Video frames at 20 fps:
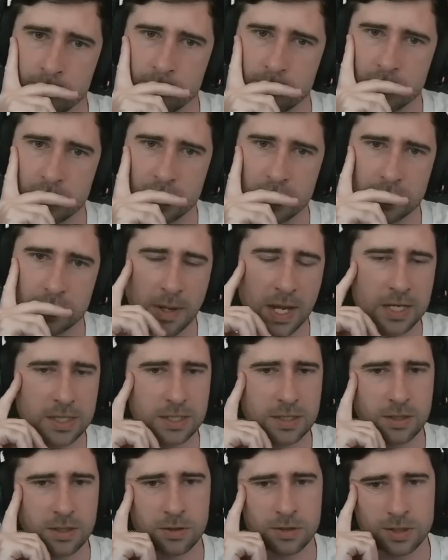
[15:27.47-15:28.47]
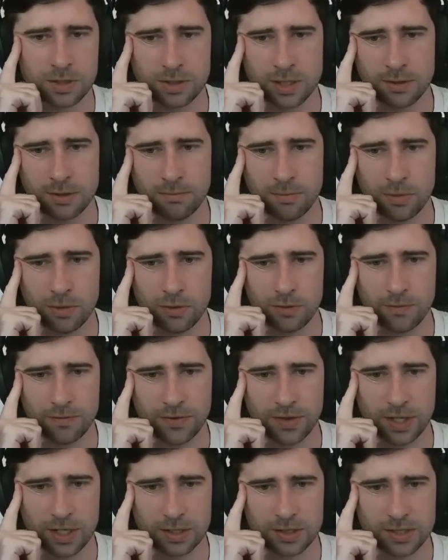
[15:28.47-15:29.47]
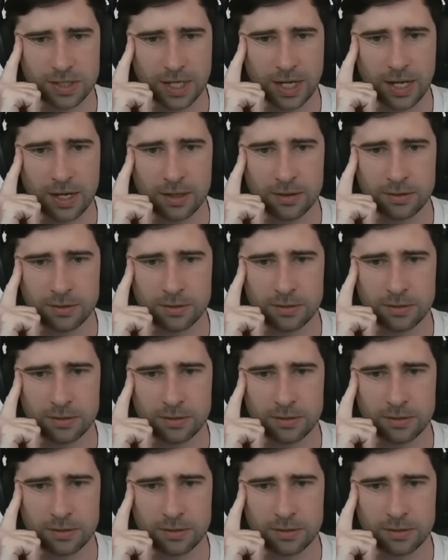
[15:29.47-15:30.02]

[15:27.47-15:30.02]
Space Stone, so you can move things out.